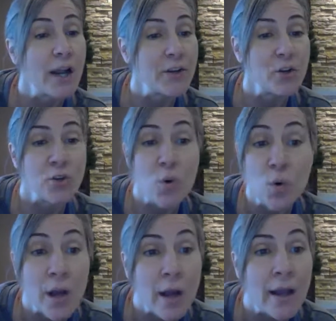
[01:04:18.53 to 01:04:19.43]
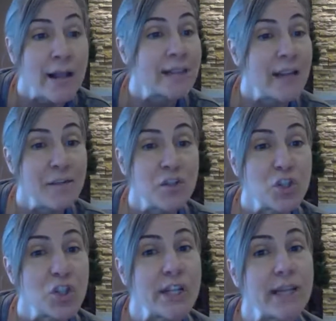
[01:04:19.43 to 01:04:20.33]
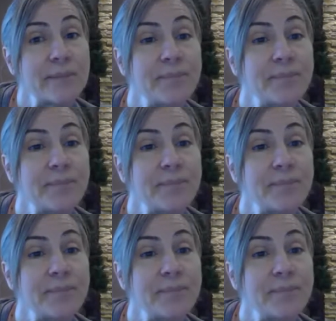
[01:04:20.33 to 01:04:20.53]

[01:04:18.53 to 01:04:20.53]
on your yoga and life journey.